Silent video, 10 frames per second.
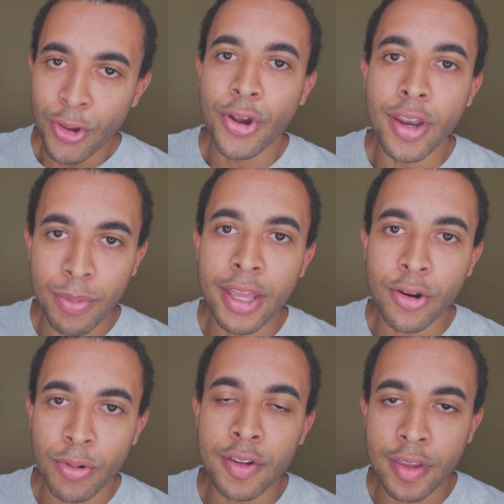you're going to be
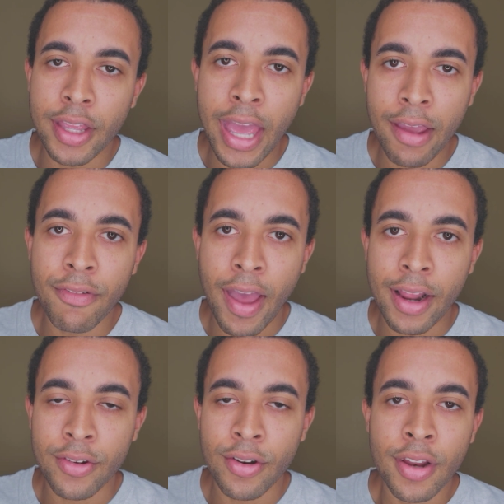increasing the K
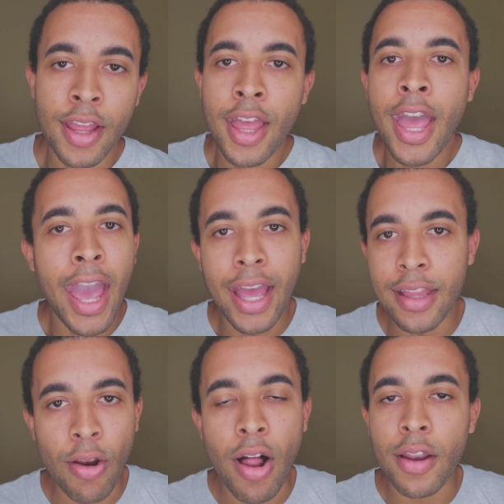factor
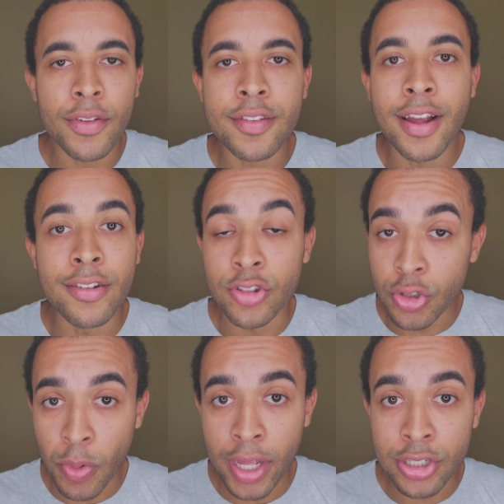and then all of a sudden
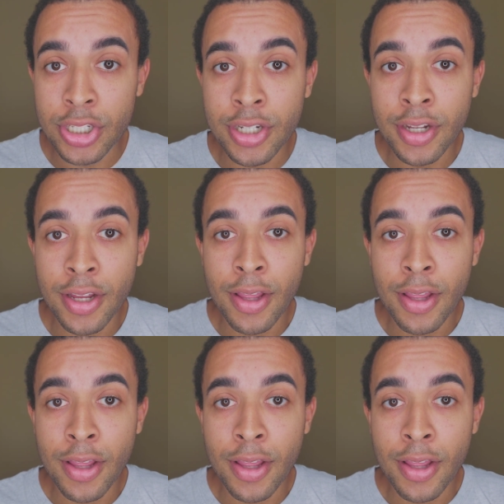switch.